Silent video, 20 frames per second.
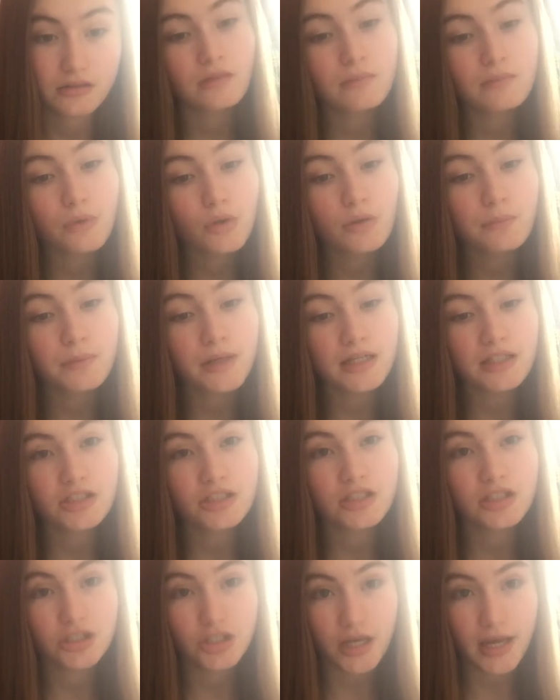The more branched
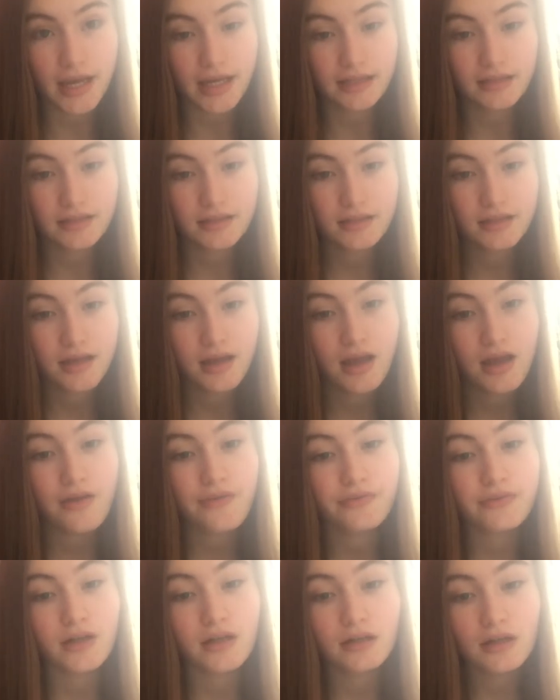the chain,
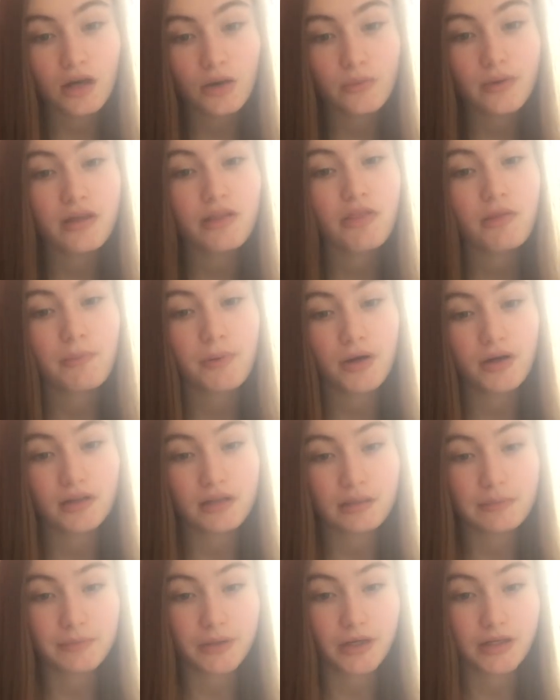the lower the
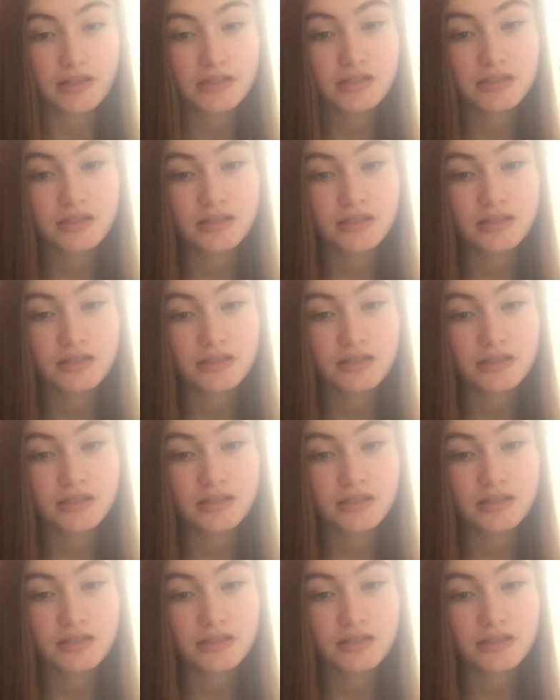boiling point,